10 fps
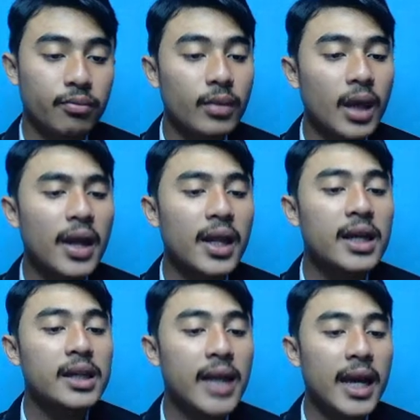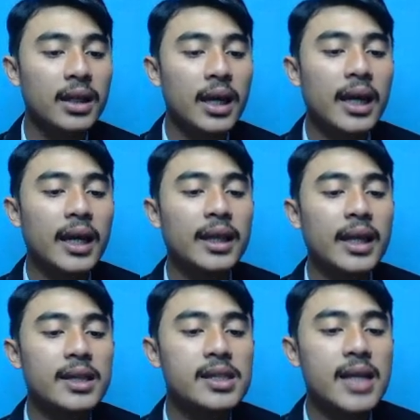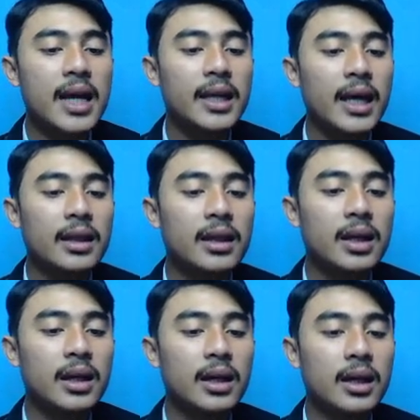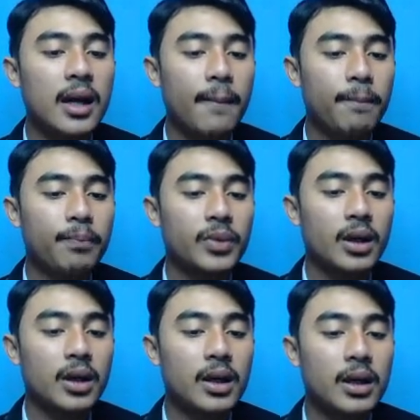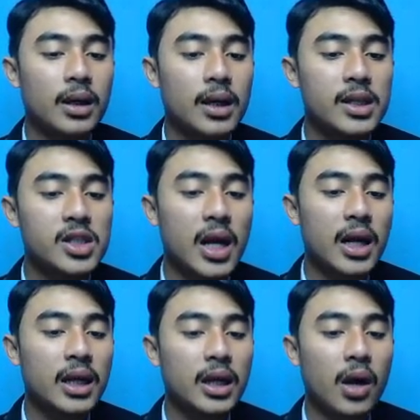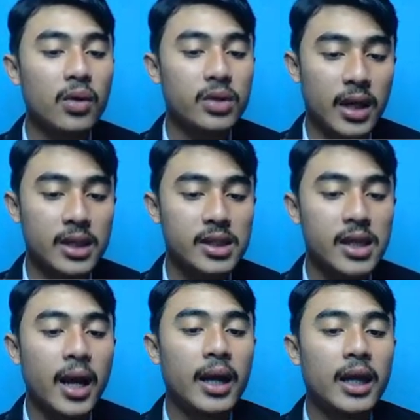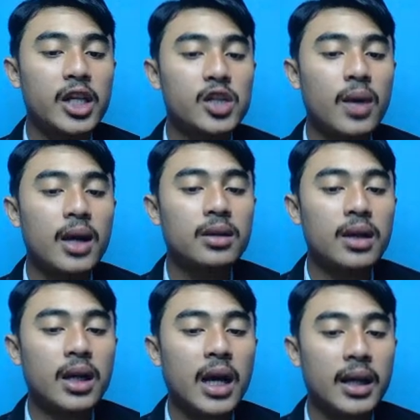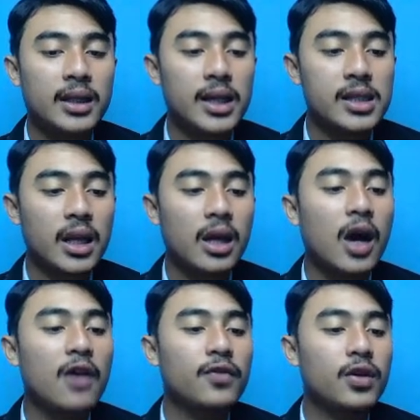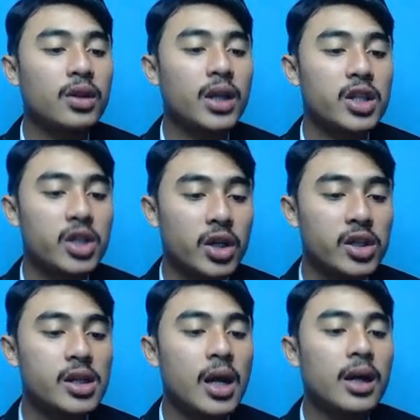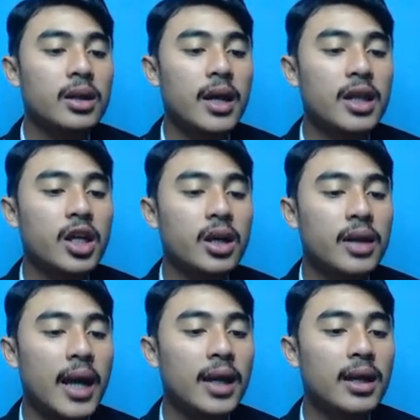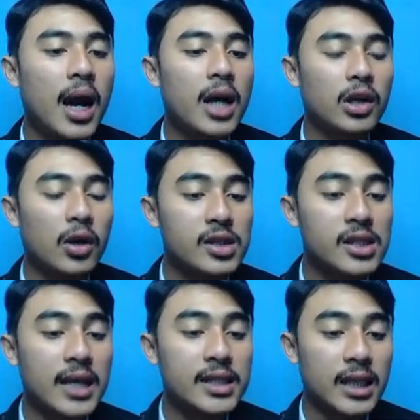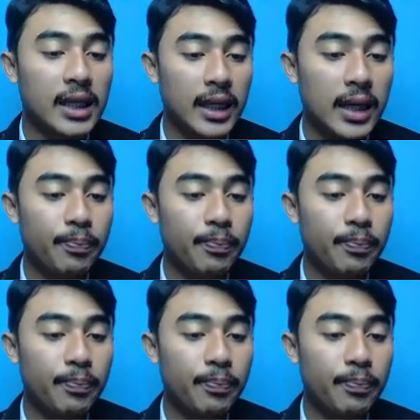rather than getting stuck in the starly routines. It is one the characteristic of good teachers that they are constantly